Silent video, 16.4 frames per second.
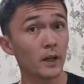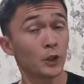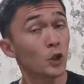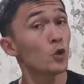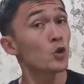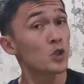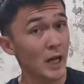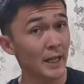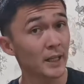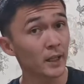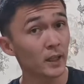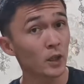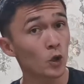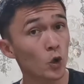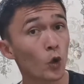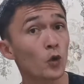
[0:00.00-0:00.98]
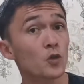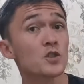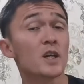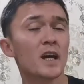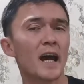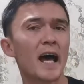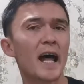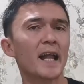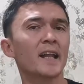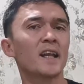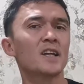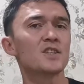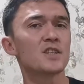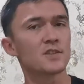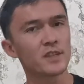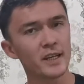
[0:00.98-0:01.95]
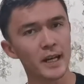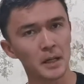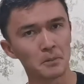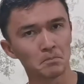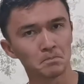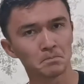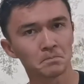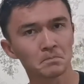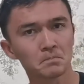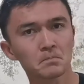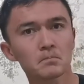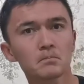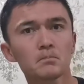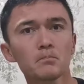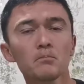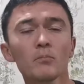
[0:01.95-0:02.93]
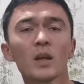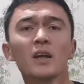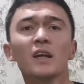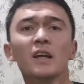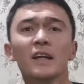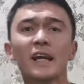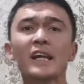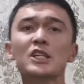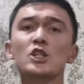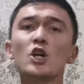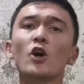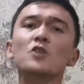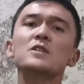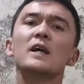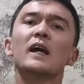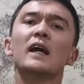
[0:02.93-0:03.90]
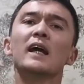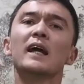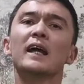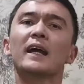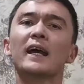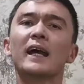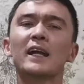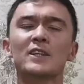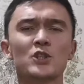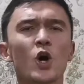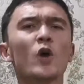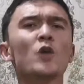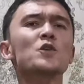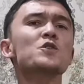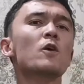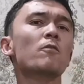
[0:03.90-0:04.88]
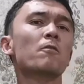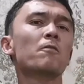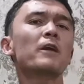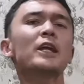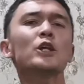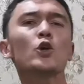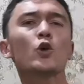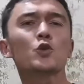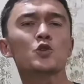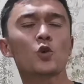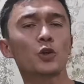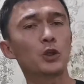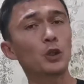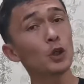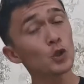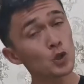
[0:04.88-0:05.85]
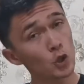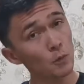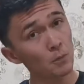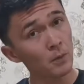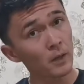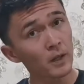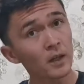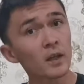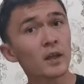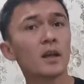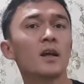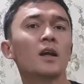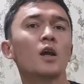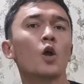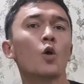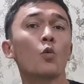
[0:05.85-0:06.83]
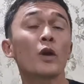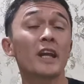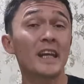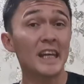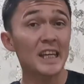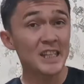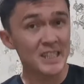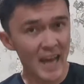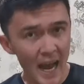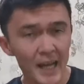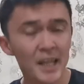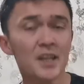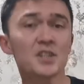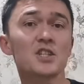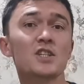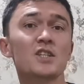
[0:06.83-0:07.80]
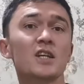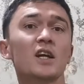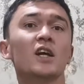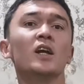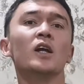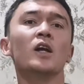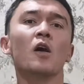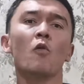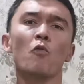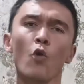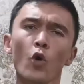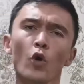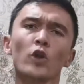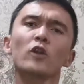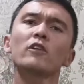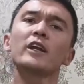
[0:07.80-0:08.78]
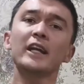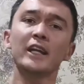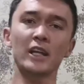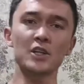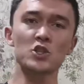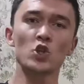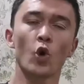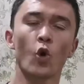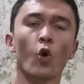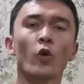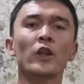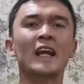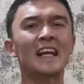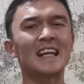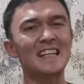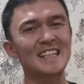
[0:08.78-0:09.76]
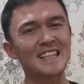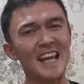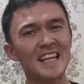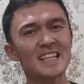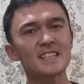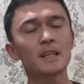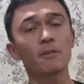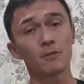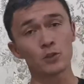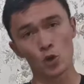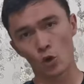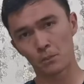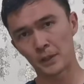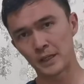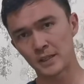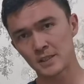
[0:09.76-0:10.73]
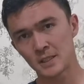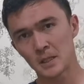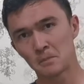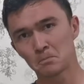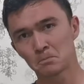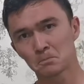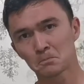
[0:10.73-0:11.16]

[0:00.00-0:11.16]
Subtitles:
news channel called Al Jazeera. He's got tons of videos on YouTube where he challenged world leaders on sensitive topics.